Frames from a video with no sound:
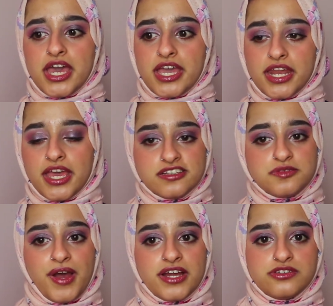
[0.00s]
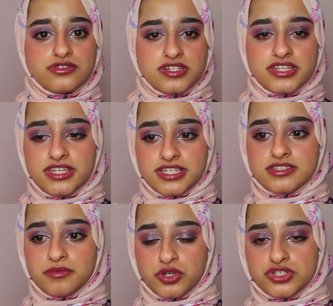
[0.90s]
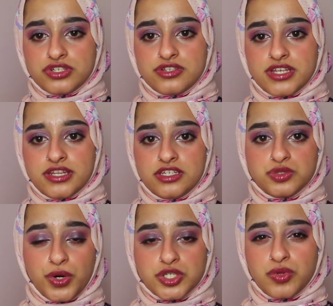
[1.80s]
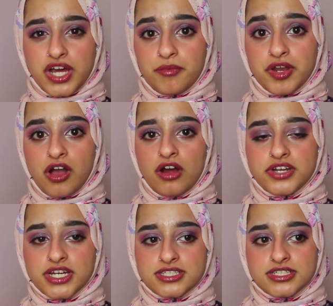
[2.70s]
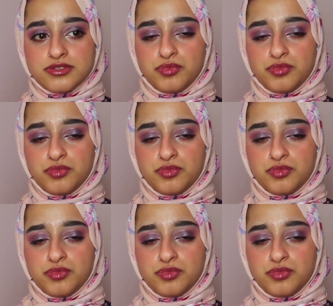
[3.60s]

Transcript: in HPAT, usually these emotions and these words will come in contexts